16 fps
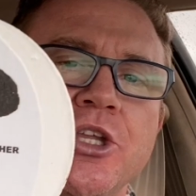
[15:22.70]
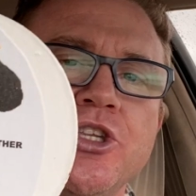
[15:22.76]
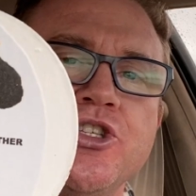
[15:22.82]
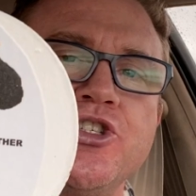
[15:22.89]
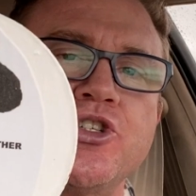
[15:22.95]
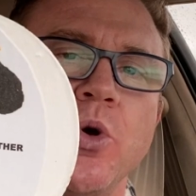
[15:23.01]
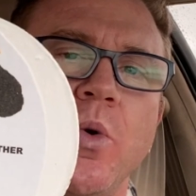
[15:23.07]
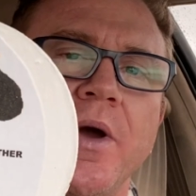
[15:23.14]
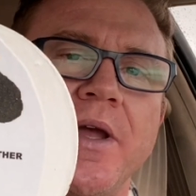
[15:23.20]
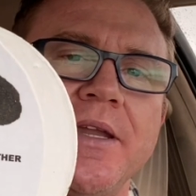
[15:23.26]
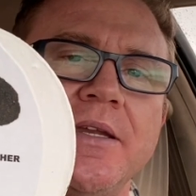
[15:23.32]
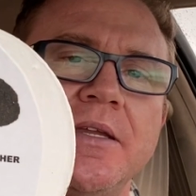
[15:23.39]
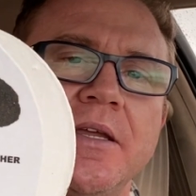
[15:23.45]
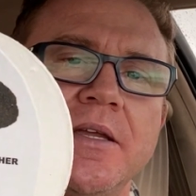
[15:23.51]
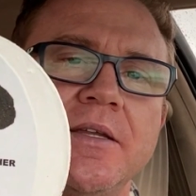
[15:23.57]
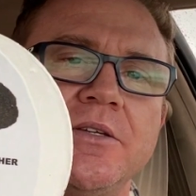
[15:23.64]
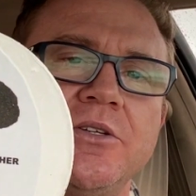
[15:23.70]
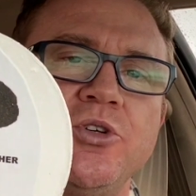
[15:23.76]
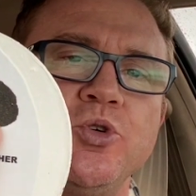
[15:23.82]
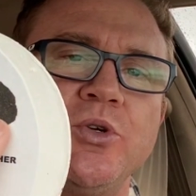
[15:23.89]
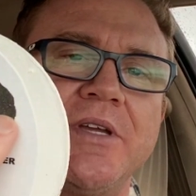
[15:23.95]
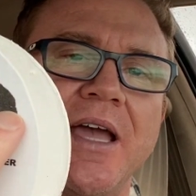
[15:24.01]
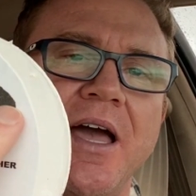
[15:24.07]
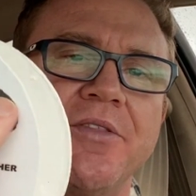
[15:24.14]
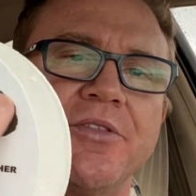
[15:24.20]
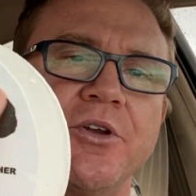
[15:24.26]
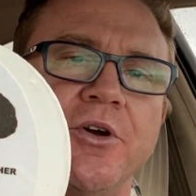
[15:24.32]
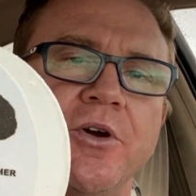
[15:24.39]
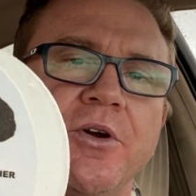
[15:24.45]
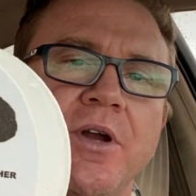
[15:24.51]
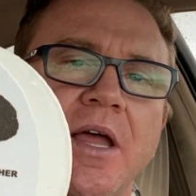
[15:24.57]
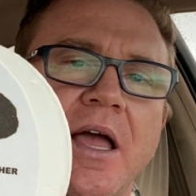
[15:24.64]
joined
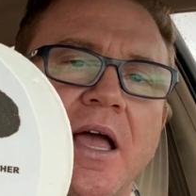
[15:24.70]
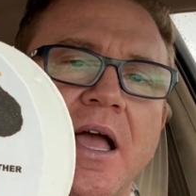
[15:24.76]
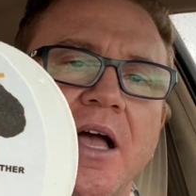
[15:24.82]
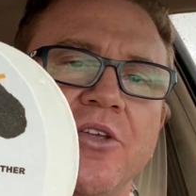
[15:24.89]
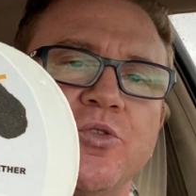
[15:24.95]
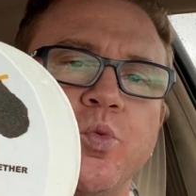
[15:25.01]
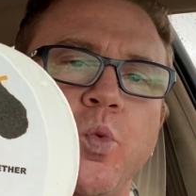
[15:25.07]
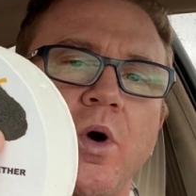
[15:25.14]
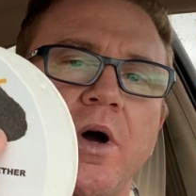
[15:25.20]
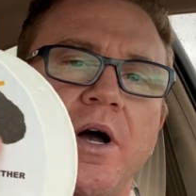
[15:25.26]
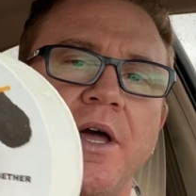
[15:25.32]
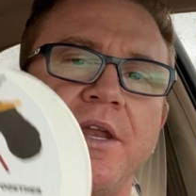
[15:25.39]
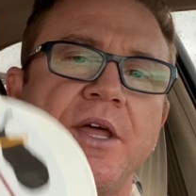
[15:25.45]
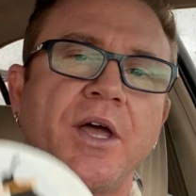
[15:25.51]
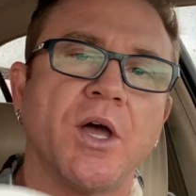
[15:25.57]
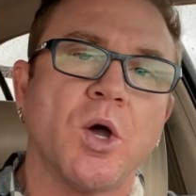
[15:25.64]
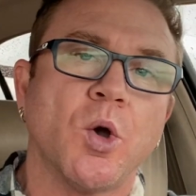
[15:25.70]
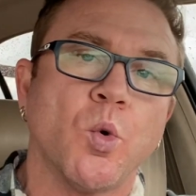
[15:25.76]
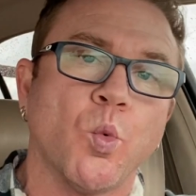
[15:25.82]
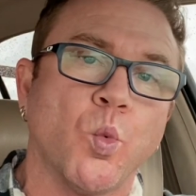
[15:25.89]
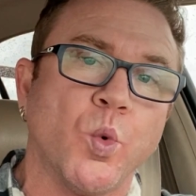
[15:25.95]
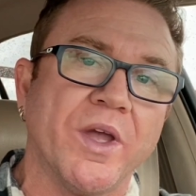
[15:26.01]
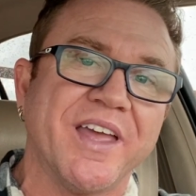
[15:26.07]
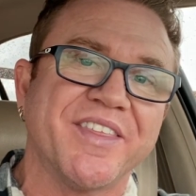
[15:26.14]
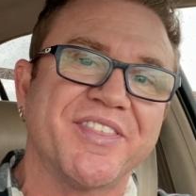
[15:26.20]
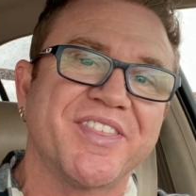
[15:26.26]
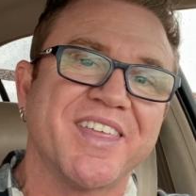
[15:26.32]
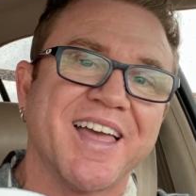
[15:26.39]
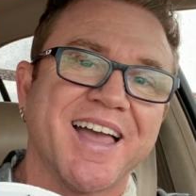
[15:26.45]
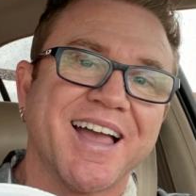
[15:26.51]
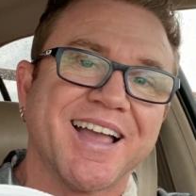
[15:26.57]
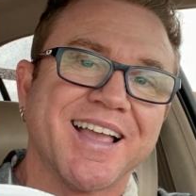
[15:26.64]
together as one with
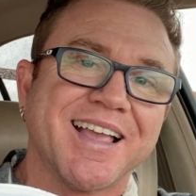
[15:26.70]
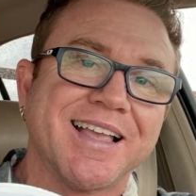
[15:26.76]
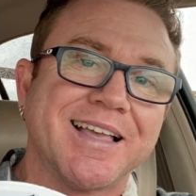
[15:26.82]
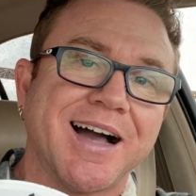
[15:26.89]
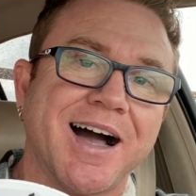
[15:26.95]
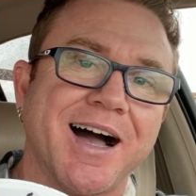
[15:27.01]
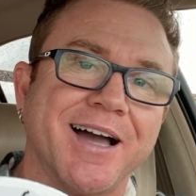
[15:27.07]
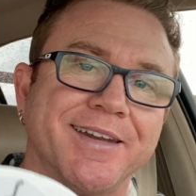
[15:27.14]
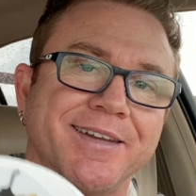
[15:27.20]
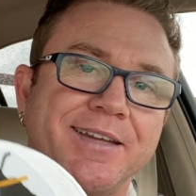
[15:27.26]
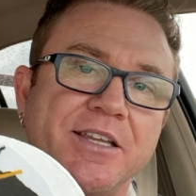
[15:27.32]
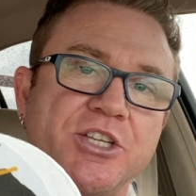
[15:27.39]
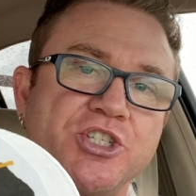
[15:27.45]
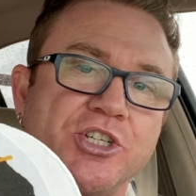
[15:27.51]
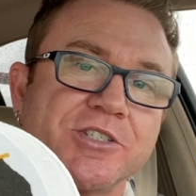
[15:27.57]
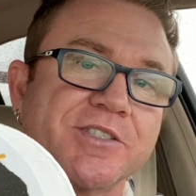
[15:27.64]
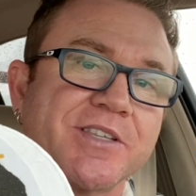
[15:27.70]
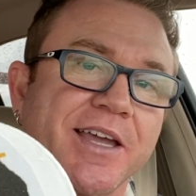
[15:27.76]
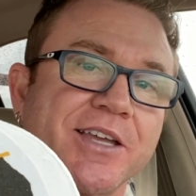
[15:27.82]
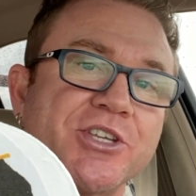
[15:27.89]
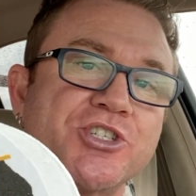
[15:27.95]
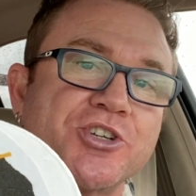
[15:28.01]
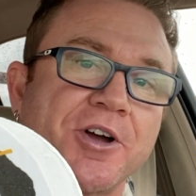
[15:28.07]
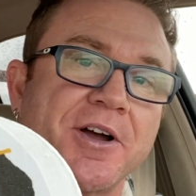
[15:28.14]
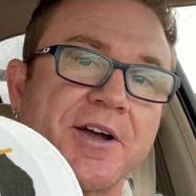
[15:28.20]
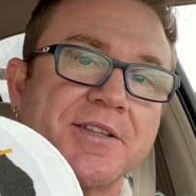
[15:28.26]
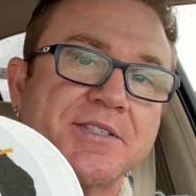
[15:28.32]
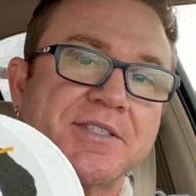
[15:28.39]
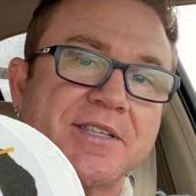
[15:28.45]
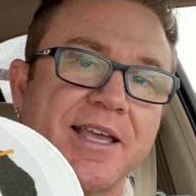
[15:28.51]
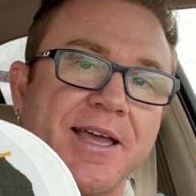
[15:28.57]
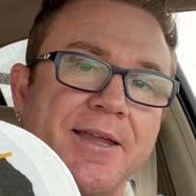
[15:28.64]
God, just like John
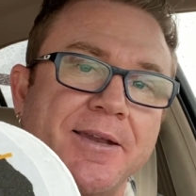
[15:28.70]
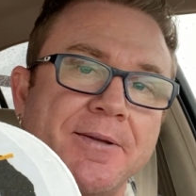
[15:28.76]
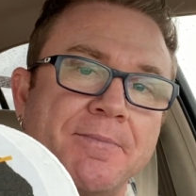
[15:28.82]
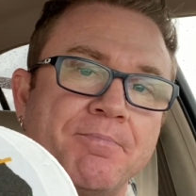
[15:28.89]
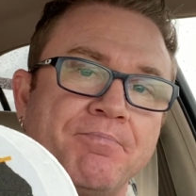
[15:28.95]
said.